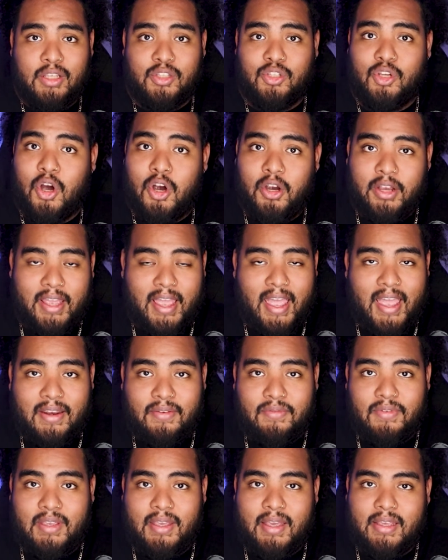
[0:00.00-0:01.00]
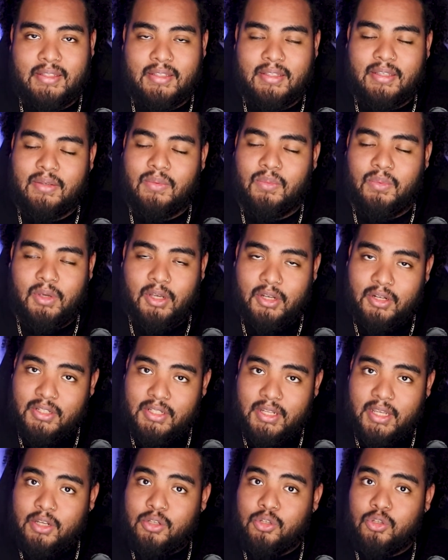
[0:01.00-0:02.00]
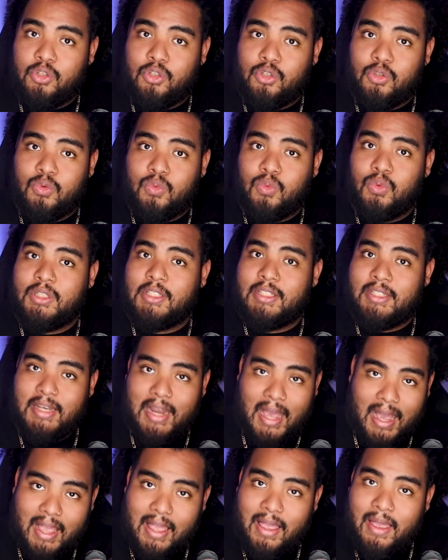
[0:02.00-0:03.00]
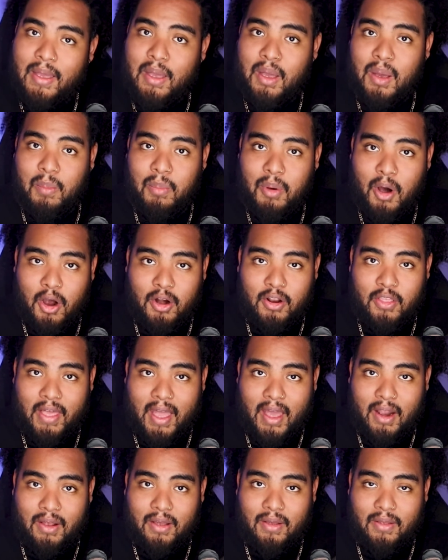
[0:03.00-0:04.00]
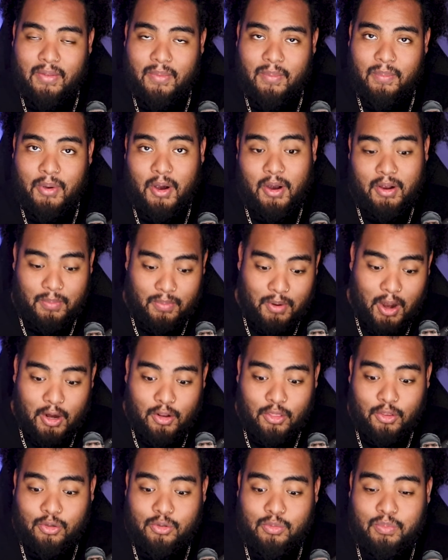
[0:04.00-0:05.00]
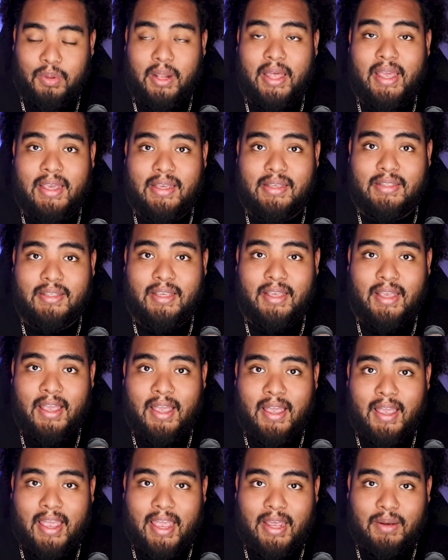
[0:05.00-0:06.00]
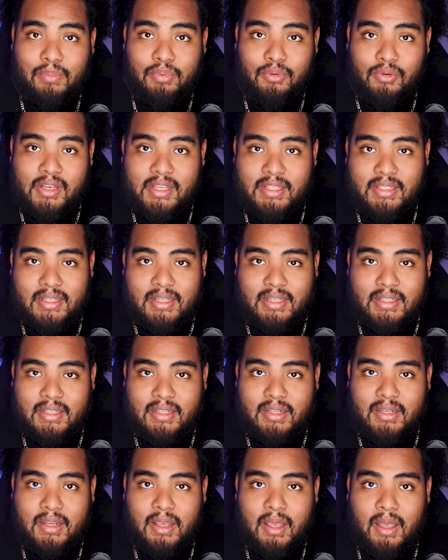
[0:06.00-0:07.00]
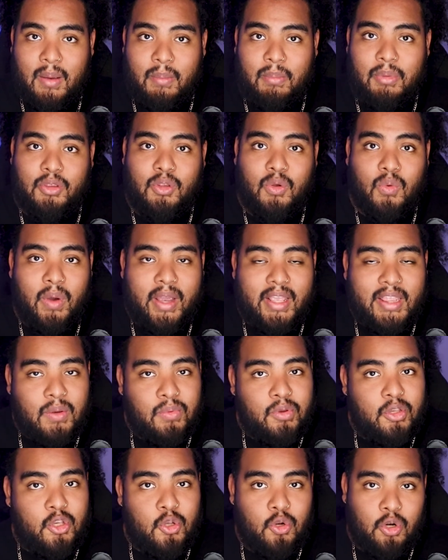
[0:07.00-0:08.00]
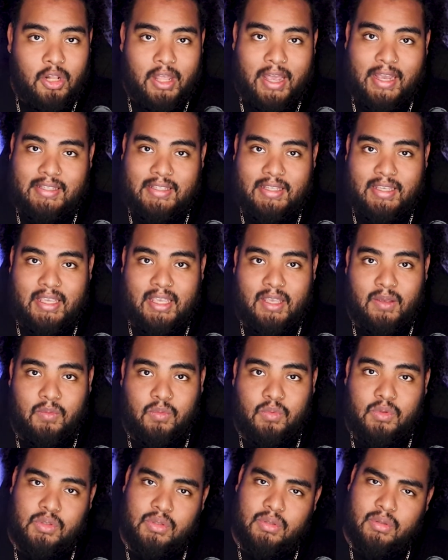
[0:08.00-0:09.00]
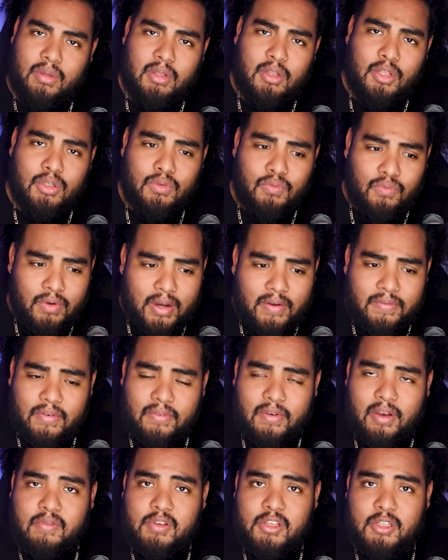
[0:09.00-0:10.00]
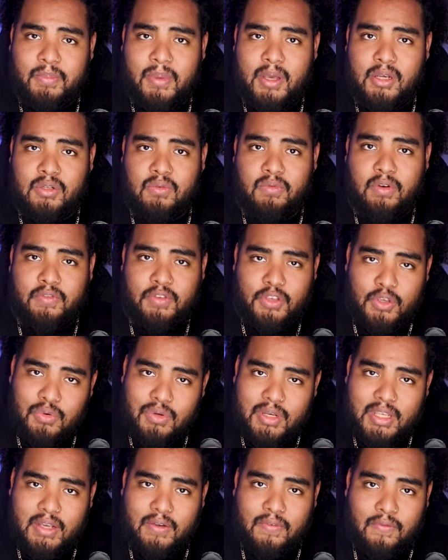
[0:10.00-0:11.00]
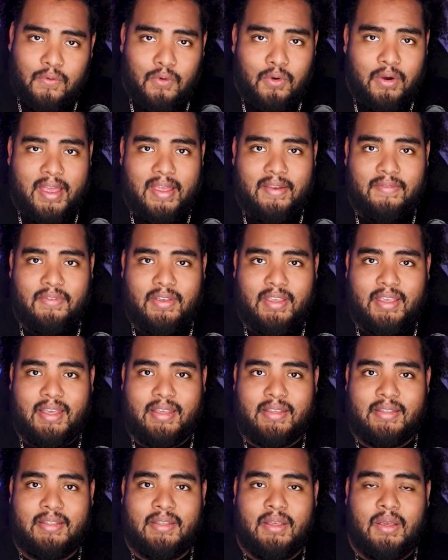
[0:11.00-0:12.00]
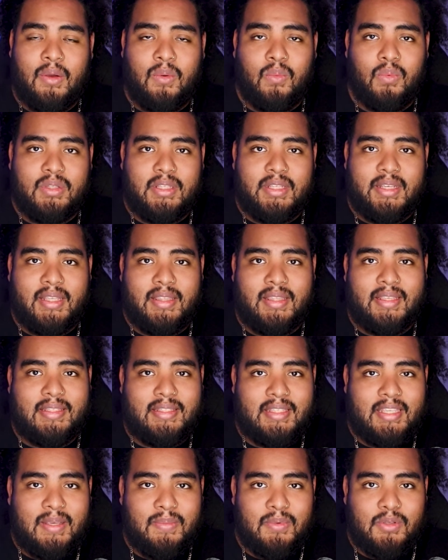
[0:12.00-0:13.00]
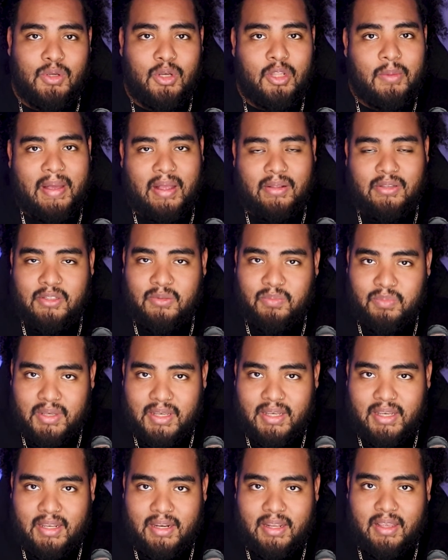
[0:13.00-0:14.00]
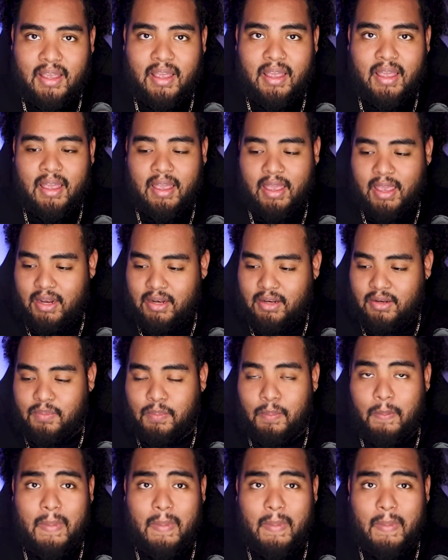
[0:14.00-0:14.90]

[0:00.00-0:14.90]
target NVS, we understand Juju was not part of that, part of those plays in preseason, but the way they were utilizing him looked very, very special, very unique for NVS. Once again, this team is all about speed and